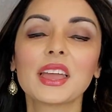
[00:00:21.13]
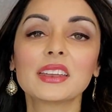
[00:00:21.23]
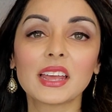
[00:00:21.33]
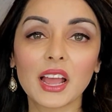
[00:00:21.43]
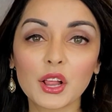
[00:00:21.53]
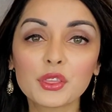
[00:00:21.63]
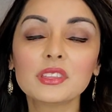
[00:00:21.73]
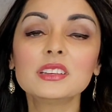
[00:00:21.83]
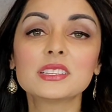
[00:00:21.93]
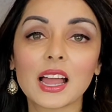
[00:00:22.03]
and a
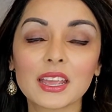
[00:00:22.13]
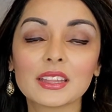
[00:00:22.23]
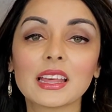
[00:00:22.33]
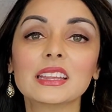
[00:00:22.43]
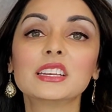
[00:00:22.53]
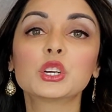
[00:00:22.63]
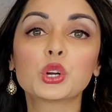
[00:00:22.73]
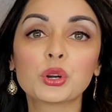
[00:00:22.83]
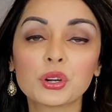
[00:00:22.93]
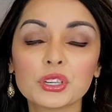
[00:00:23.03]
healthy diet that
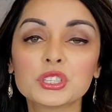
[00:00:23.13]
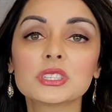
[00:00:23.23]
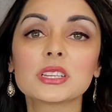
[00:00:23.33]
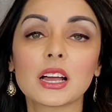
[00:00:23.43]
encourages